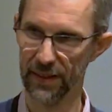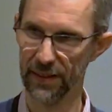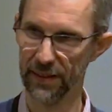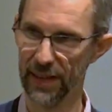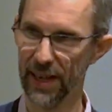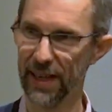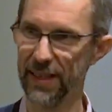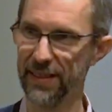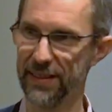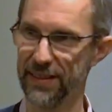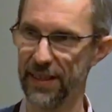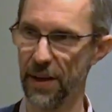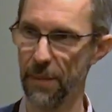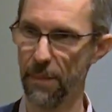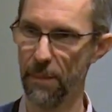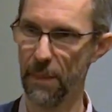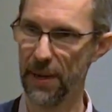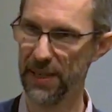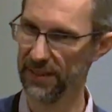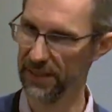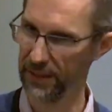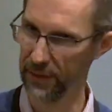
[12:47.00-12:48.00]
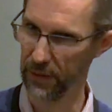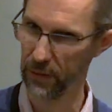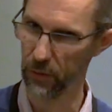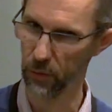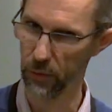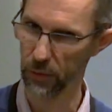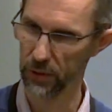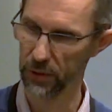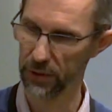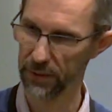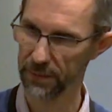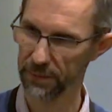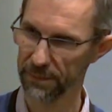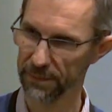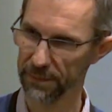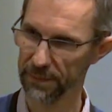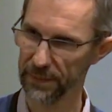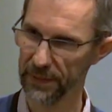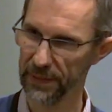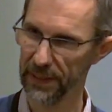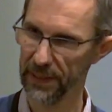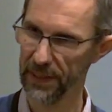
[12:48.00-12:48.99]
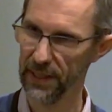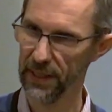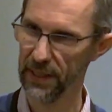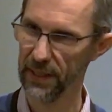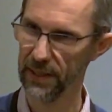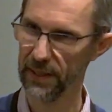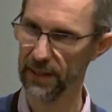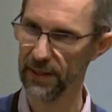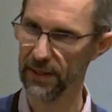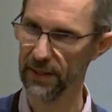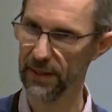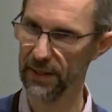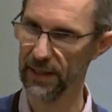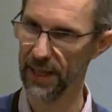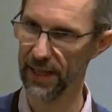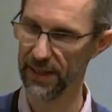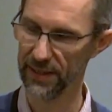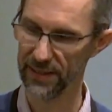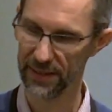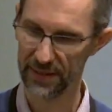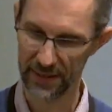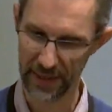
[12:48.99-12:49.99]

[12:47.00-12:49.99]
That is an amazing thought. That